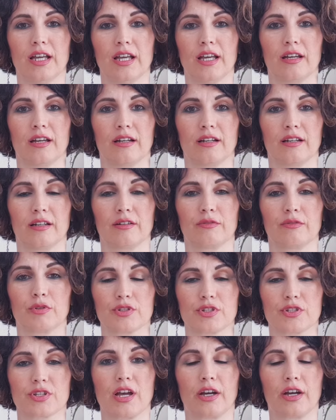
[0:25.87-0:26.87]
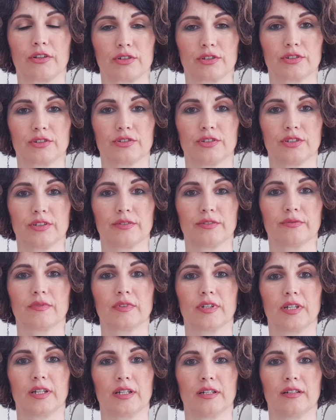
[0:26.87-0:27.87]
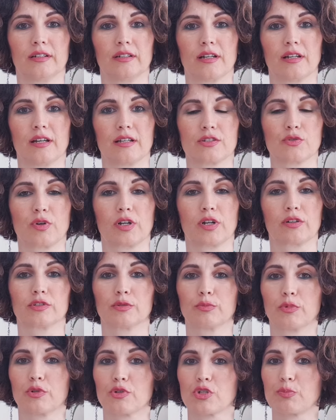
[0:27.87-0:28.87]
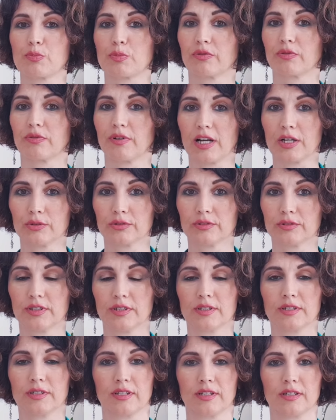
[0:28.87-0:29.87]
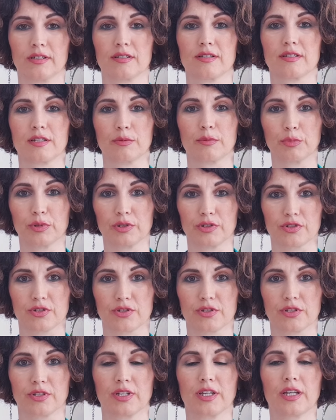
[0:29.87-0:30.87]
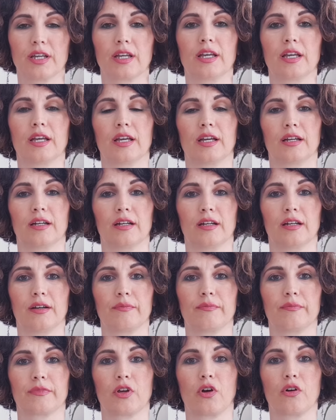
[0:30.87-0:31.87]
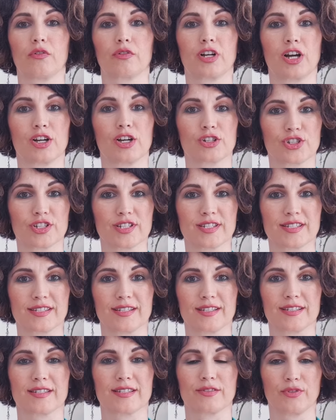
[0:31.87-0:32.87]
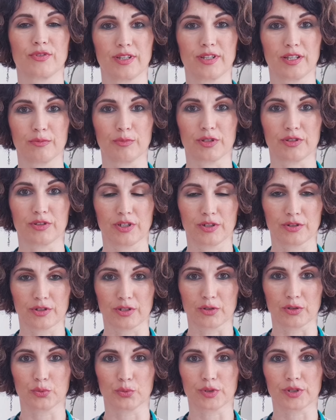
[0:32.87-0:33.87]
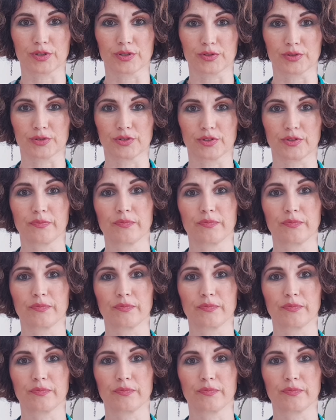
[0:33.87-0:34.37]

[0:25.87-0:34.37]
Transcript: was honored as one of the most profound symbols of consciousness within material world.